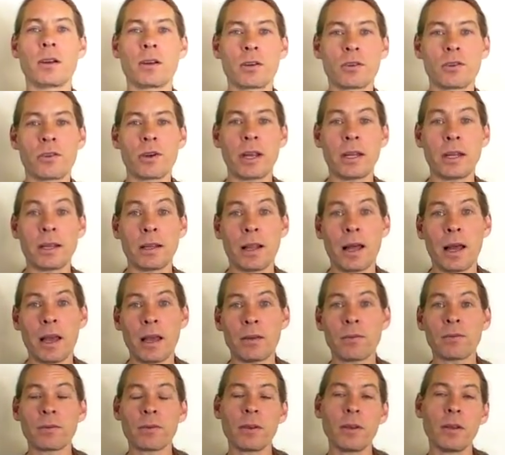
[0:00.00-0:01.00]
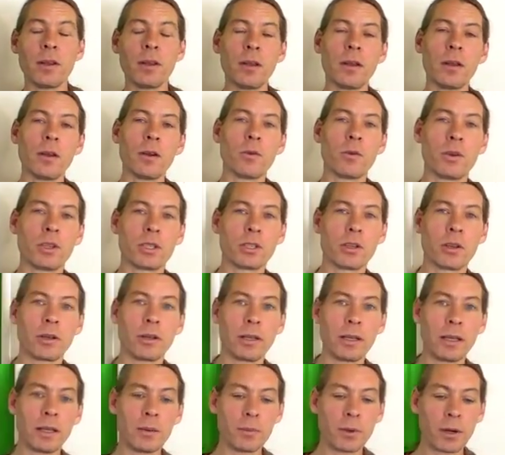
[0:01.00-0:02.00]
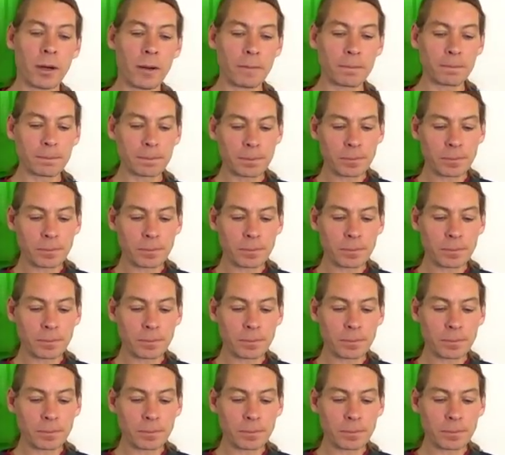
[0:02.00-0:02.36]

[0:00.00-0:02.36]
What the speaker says: creating life, which are in Libra.